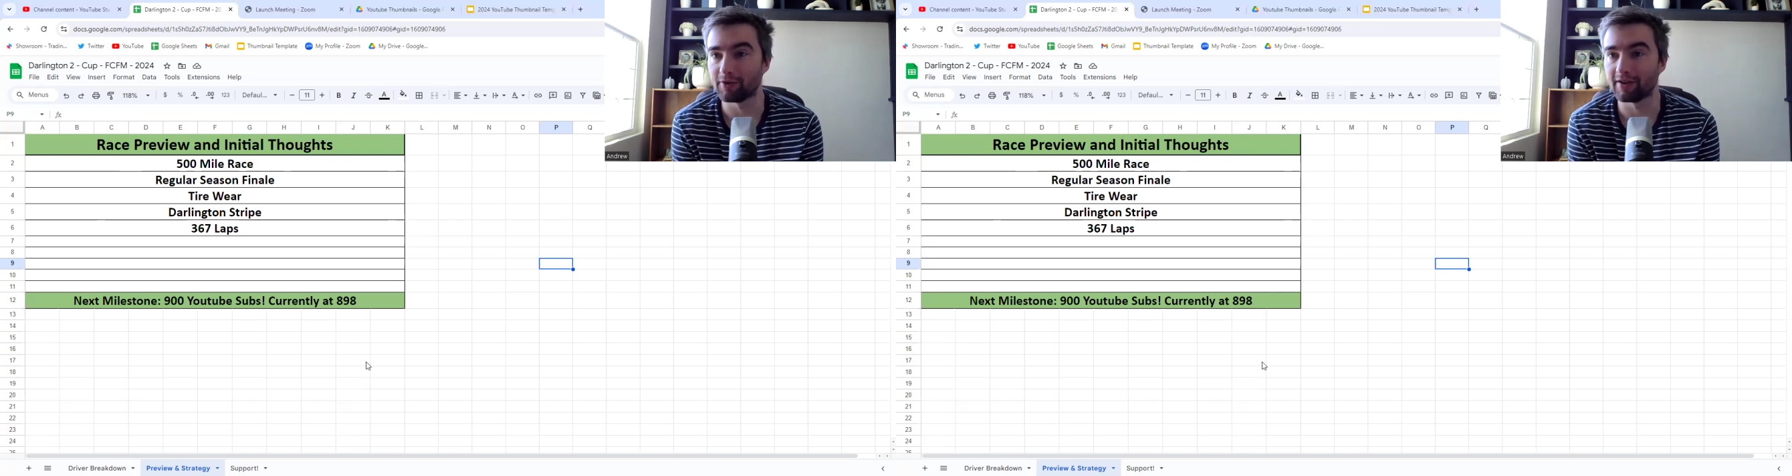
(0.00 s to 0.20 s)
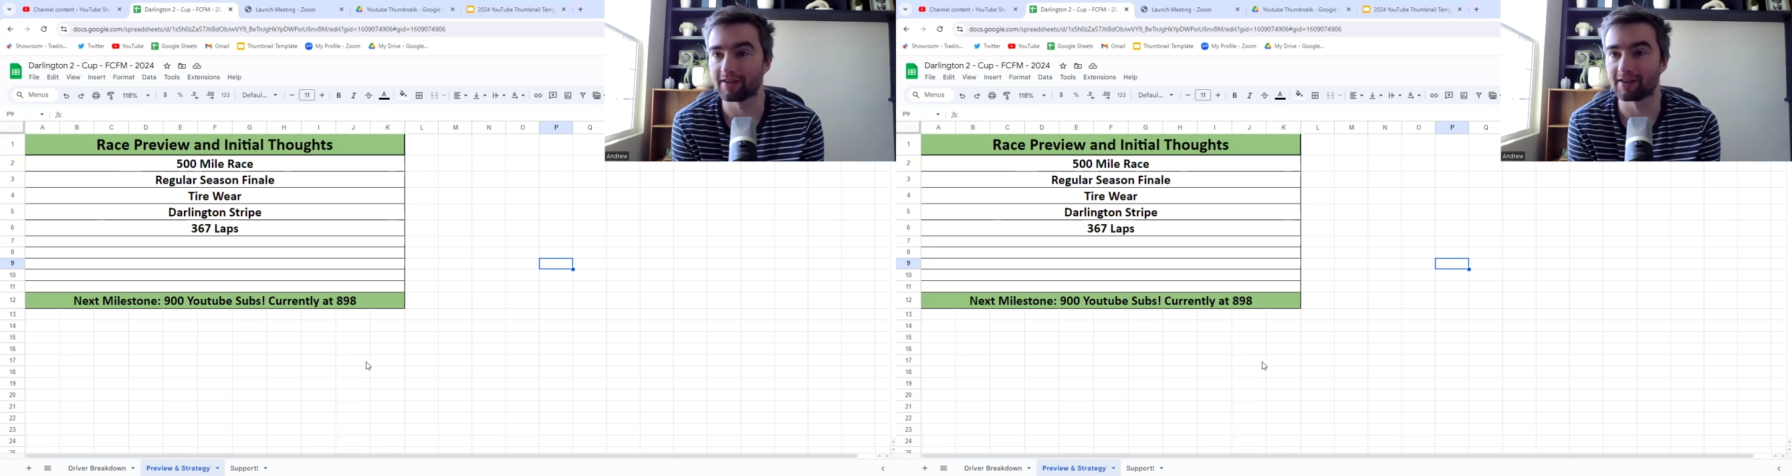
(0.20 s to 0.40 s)

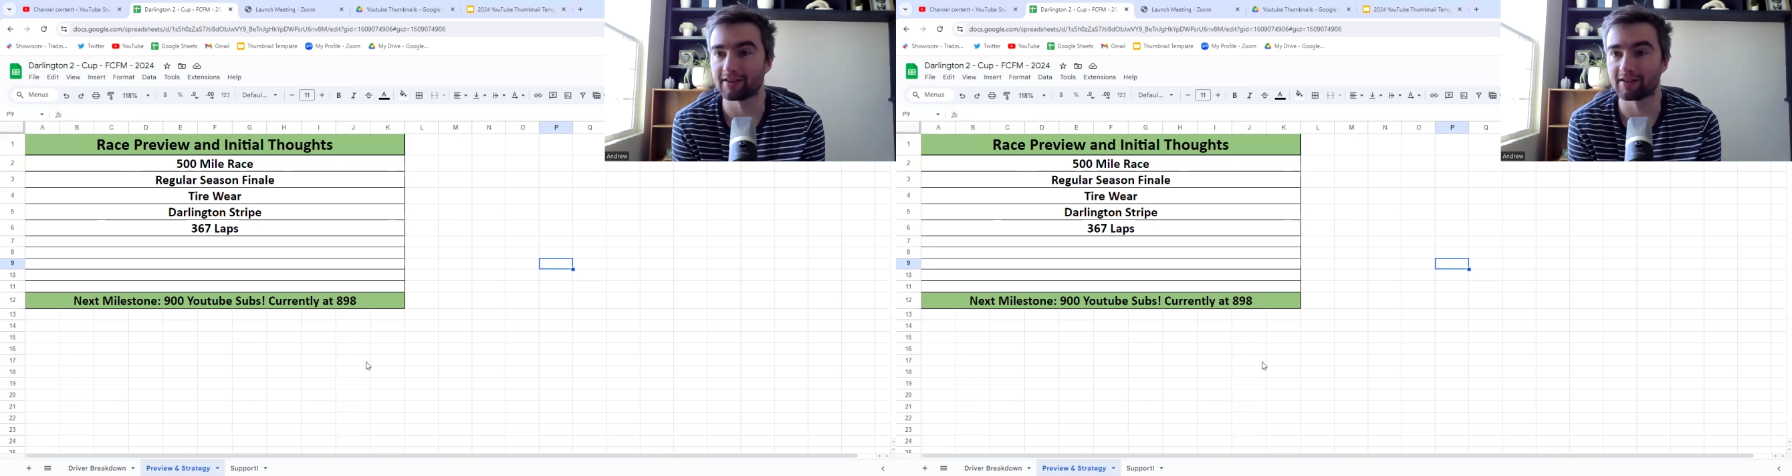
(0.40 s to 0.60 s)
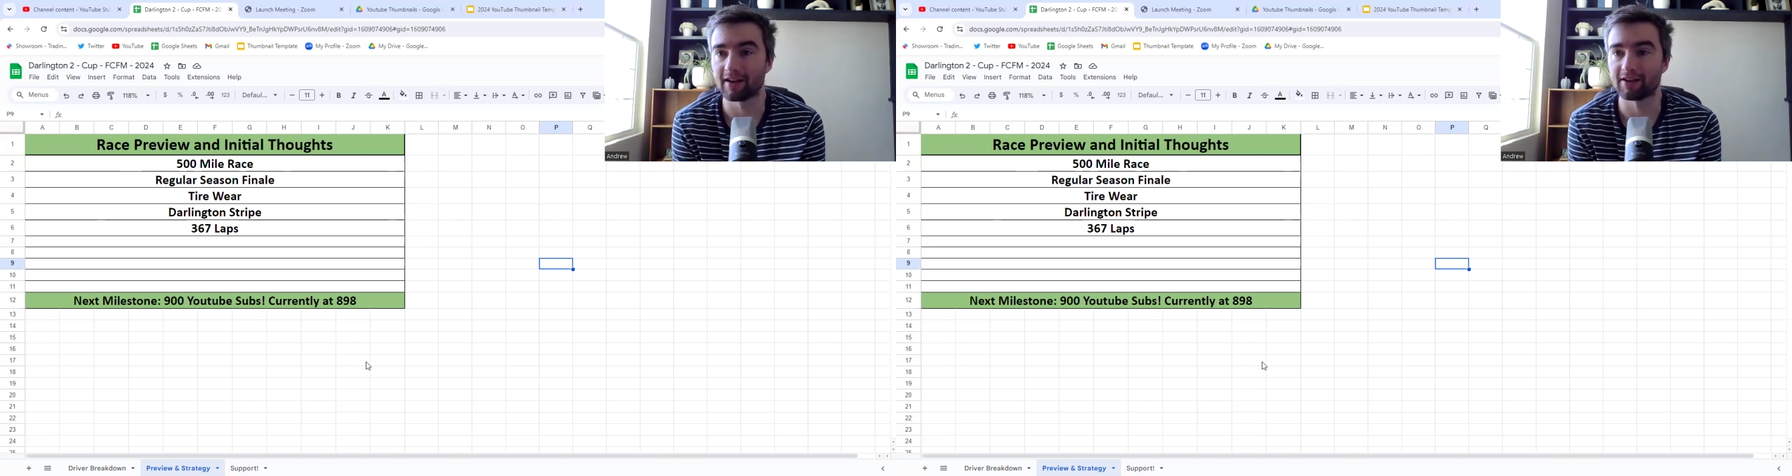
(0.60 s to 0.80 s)

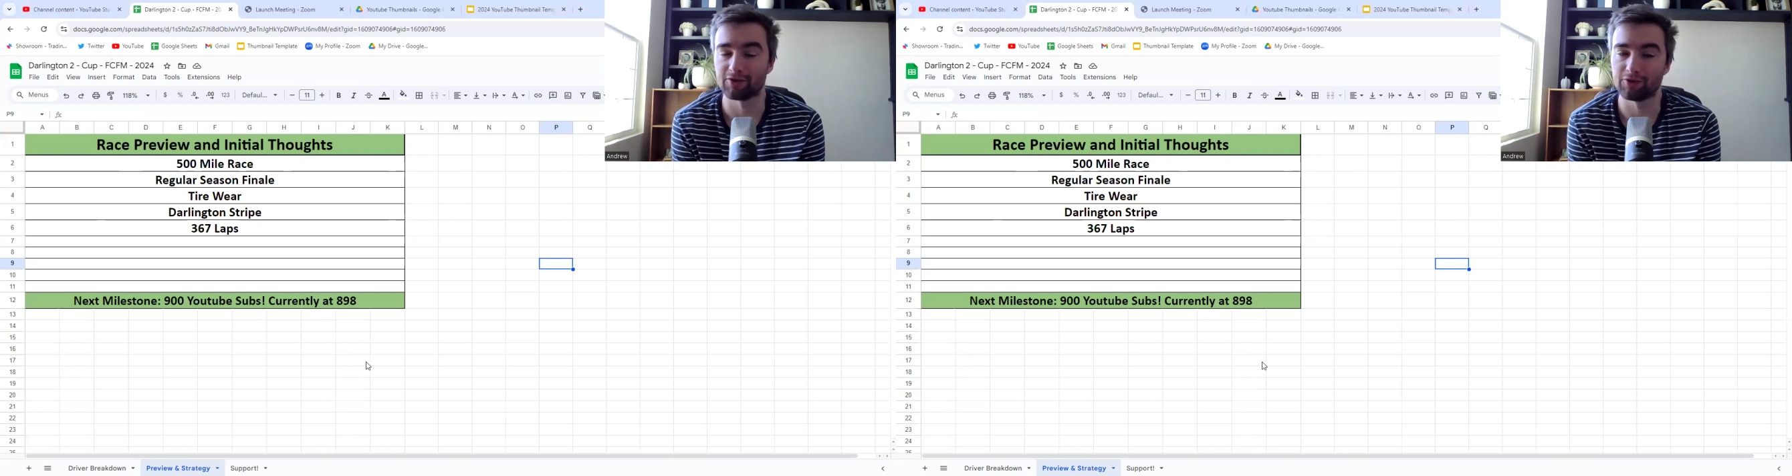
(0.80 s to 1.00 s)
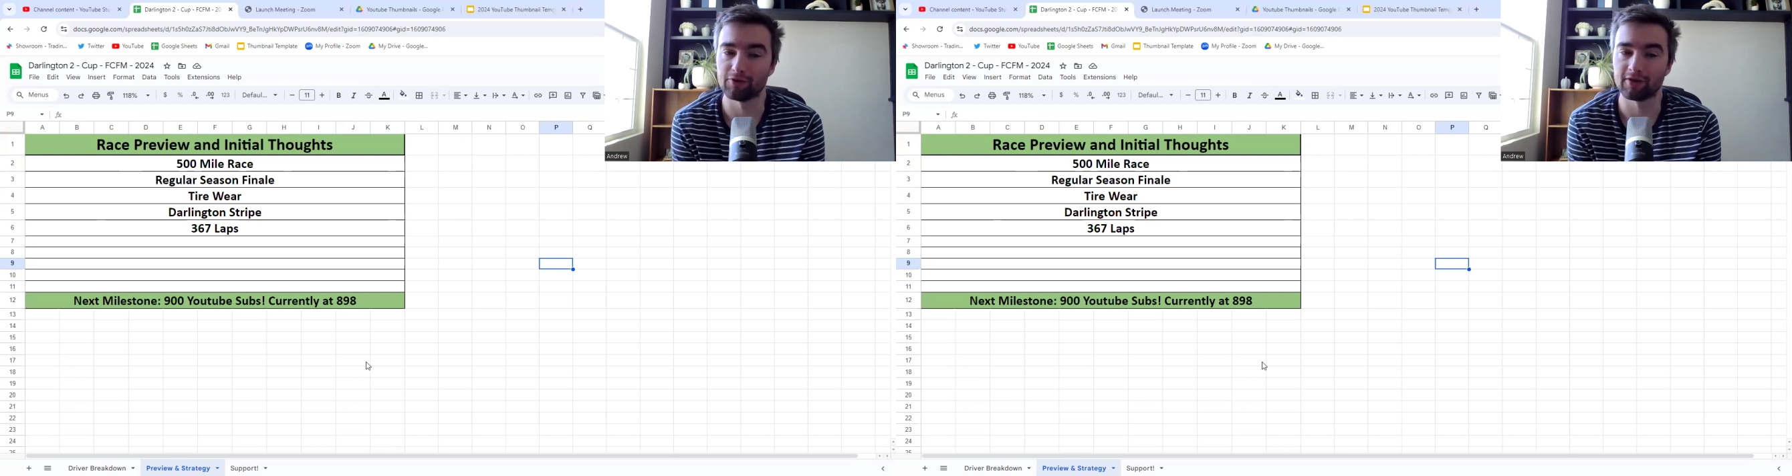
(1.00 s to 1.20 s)
is as
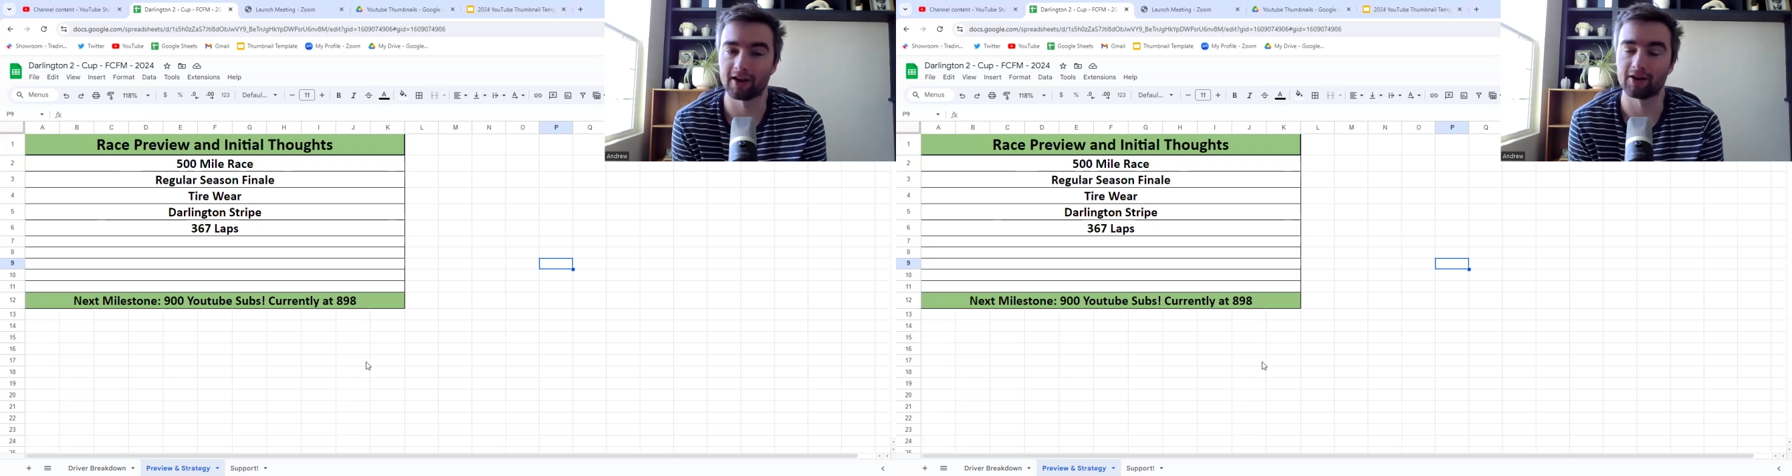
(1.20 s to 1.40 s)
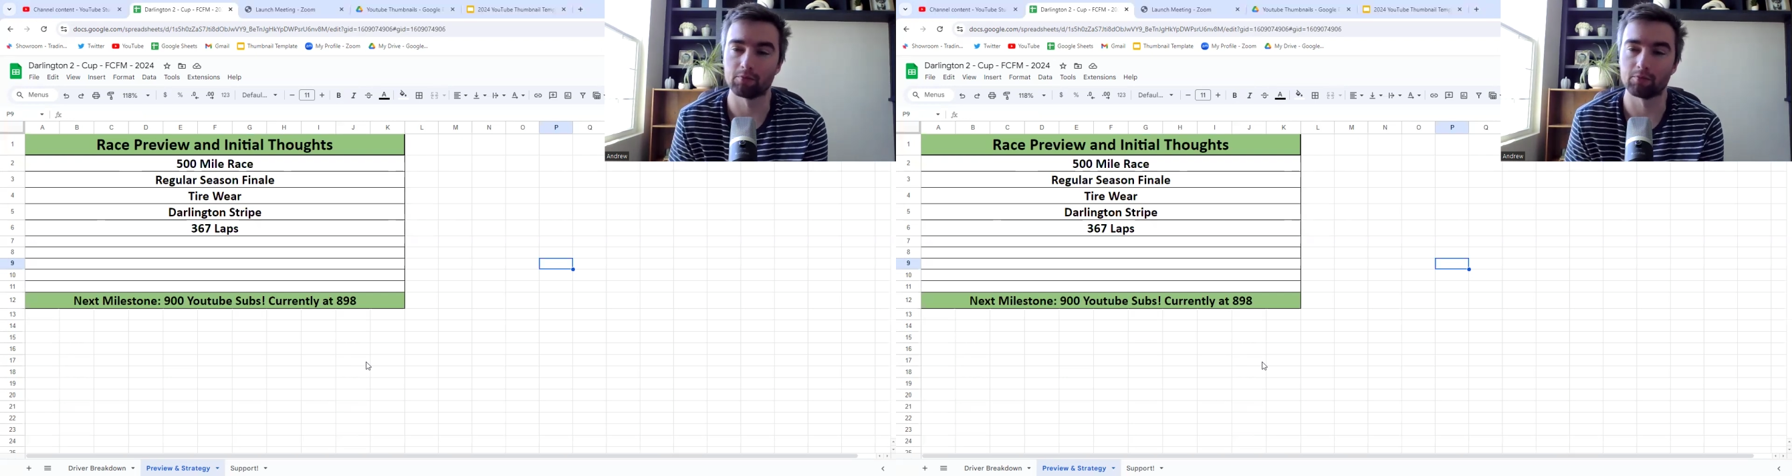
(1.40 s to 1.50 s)
you're doing that,